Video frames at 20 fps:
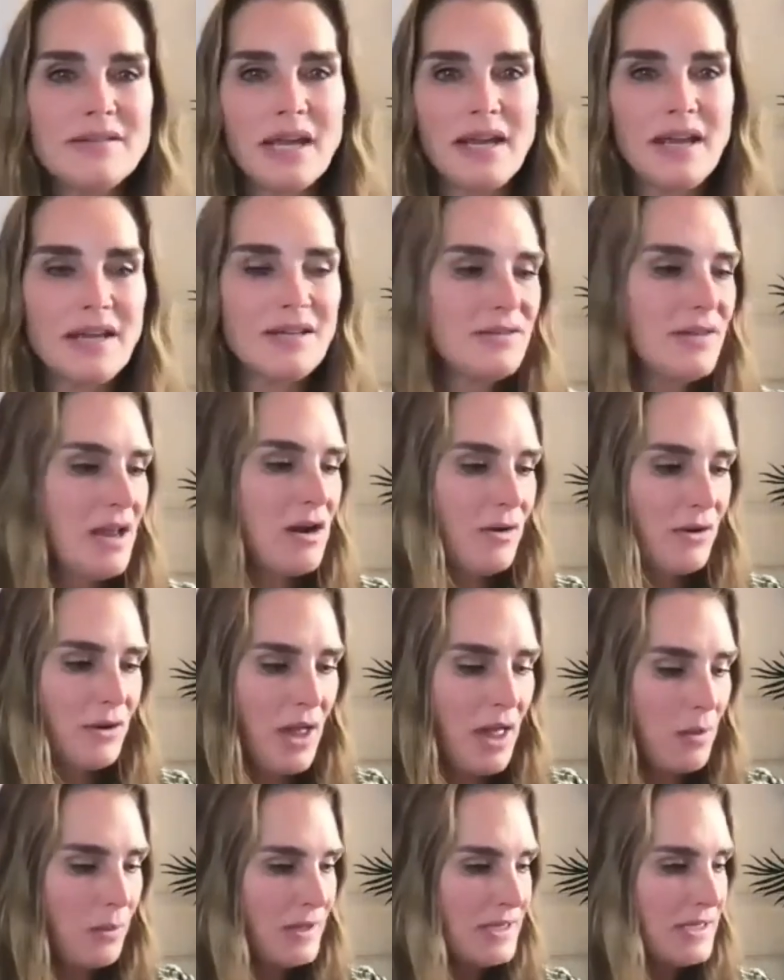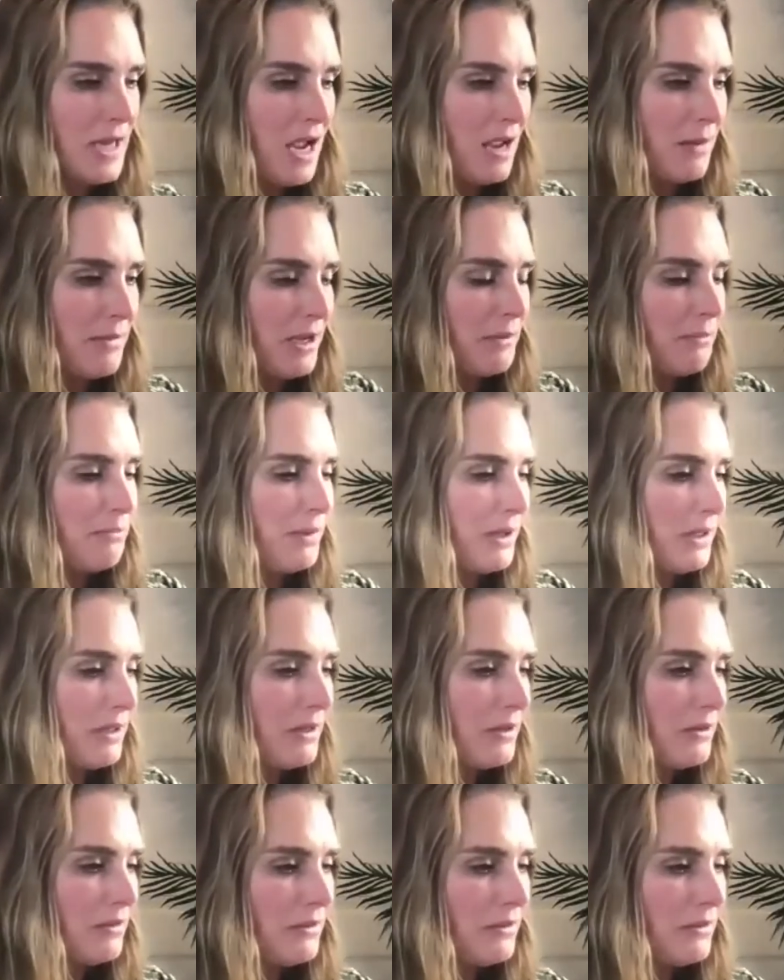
I guess I don't know how we time it, but